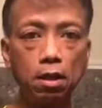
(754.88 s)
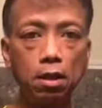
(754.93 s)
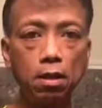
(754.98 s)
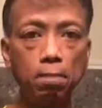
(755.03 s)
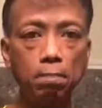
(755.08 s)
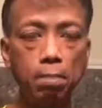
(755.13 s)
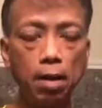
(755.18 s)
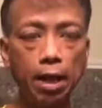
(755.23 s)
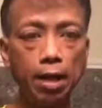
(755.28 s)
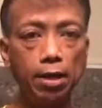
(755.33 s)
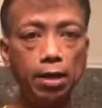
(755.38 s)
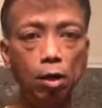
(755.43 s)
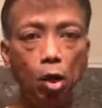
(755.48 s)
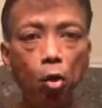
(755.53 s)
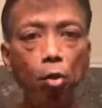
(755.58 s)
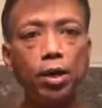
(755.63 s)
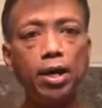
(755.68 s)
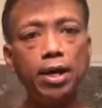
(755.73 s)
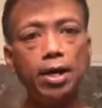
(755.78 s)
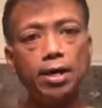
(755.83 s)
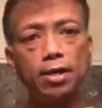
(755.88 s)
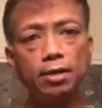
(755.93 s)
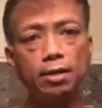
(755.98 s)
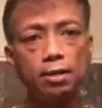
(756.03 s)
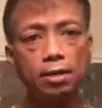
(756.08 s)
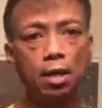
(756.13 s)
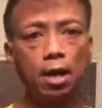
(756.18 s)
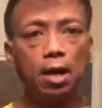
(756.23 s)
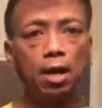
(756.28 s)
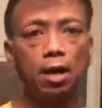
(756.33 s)
by
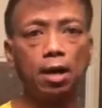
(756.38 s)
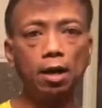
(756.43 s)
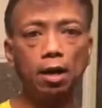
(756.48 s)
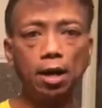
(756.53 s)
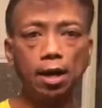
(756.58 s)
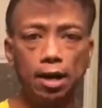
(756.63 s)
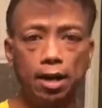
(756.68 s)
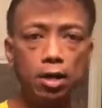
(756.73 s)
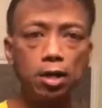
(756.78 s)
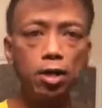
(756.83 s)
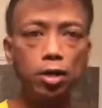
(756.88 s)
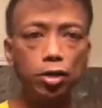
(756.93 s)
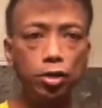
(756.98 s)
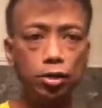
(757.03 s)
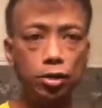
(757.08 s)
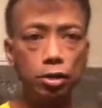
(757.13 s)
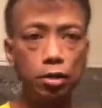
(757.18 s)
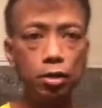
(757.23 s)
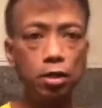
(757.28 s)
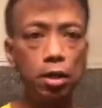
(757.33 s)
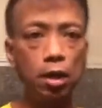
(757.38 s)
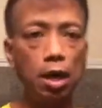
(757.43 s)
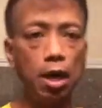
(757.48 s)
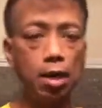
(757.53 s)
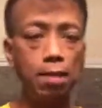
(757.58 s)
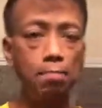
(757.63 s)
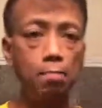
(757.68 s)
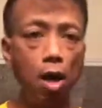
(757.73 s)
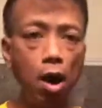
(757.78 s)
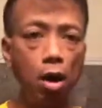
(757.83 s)
yogis, Hindus,
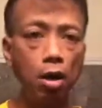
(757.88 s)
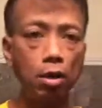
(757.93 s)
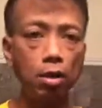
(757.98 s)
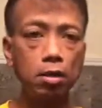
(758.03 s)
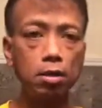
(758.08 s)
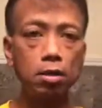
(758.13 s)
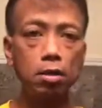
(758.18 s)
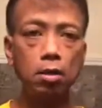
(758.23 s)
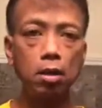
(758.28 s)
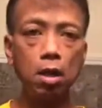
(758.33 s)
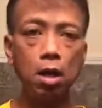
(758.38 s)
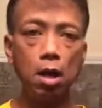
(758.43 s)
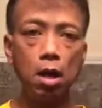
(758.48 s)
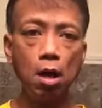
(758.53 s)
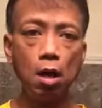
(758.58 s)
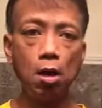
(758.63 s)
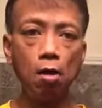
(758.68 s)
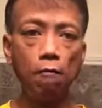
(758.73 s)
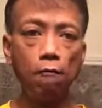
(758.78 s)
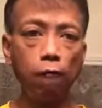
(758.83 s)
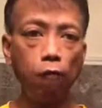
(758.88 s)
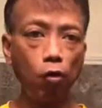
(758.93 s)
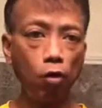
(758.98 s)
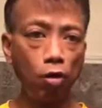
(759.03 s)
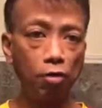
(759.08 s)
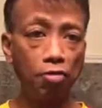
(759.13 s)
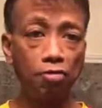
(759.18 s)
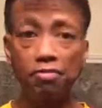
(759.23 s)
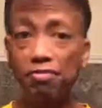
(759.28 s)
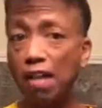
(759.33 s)
and monks for
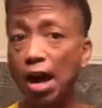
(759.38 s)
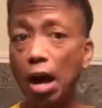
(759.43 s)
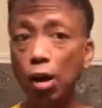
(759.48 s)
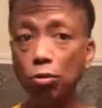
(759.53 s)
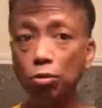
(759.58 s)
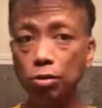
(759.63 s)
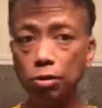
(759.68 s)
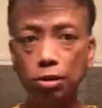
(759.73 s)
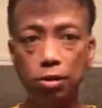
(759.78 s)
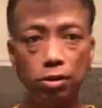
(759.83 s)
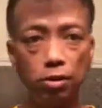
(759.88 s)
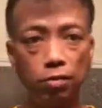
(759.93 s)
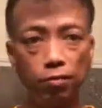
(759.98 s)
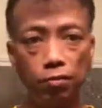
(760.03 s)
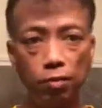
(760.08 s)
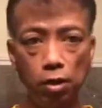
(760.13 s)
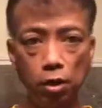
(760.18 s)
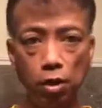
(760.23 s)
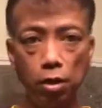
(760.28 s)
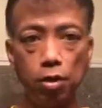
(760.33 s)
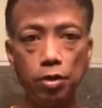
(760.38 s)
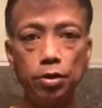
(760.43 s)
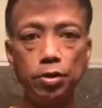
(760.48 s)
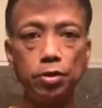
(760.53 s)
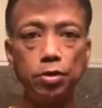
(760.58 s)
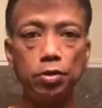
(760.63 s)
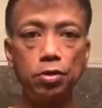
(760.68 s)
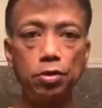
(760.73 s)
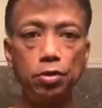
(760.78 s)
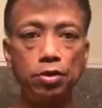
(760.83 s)
thousands of
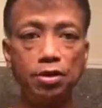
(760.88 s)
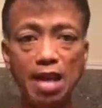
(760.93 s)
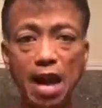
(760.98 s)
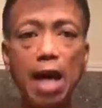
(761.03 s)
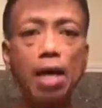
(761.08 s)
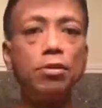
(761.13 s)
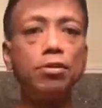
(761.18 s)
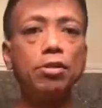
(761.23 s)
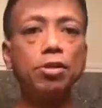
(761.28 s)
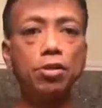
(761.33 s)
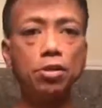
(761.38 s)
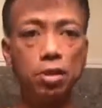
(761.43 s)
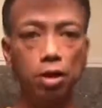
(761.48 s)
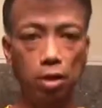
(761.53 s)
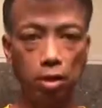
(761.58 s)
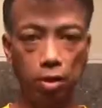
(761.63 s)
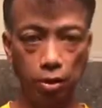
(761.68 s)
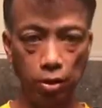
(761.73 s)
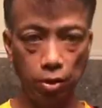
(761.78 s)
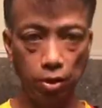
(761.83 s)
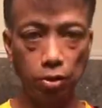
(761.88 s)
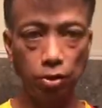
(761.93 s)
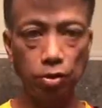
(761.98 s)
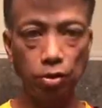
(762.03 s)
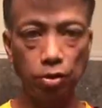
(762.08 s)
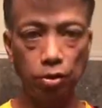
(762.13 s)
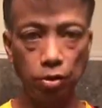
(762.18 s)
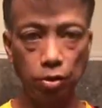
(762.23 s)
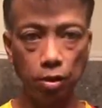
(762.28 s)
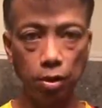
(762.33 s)
years. Thousands of
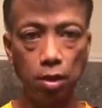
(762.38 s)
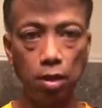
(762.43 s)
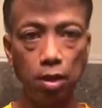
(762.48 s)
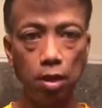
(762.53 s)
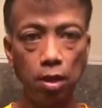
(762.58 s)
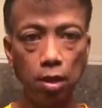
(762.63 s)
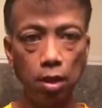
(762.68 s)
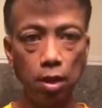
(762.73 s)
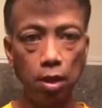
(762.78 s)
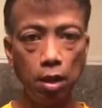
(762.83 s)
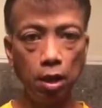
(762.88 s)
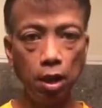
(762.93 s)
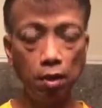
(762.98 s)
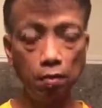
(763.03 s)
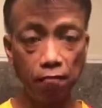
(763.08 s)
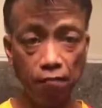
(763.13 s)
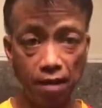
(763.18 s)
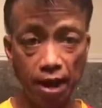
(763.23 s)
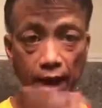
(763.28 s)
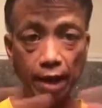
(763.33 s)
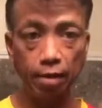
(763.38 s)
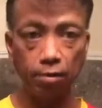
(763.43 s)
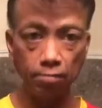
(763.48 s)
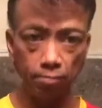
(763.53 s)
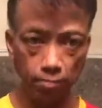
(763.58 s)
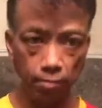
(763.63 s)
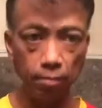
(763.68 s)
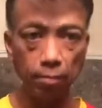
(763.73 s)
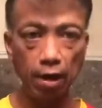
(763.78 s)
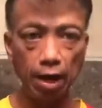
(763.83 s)
years. In fact,
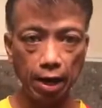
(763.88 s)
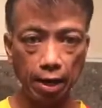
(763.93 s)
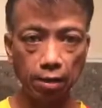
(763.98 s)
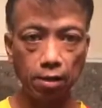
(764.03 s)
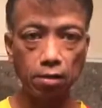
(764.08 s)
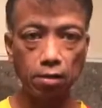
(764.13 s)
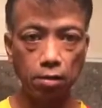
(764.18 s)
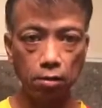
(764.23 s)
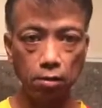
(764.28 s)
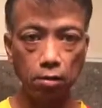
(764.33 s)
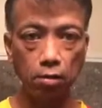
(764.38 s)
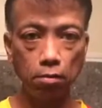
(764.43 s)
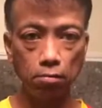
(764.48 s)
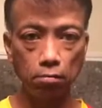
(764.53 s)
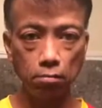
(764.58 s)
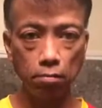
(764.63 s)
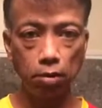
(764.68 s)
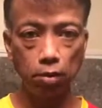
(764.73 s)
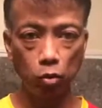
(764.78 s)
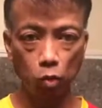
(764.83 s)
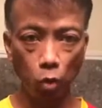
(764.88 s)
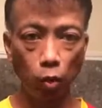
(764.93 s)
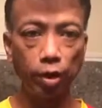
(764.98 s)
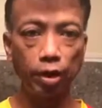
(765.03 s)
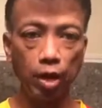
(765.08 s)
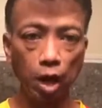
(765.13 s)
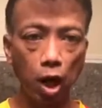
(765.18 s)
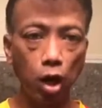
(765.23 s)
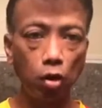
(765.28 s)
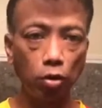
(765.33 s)
as the story
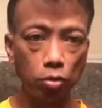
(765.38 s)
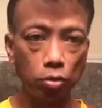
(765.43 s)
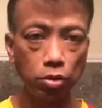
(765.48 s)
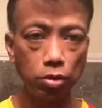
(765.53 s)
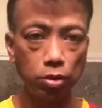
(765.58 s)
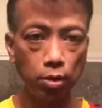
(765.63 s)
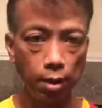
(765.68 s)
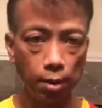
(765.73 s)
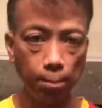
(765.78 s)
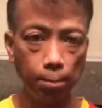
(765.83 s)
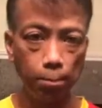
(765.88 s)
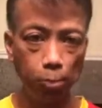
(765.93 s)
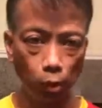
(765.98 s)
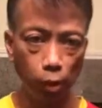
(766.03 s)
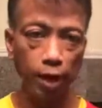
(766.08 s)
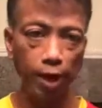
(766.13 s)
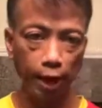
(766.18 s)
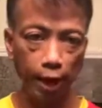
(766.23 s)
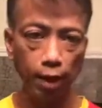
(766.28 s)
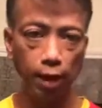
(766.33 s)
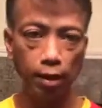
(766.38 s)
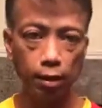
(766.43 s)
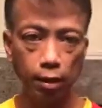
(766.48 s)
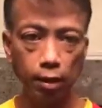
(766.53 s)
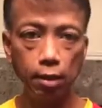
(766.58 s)
goes, Buddha,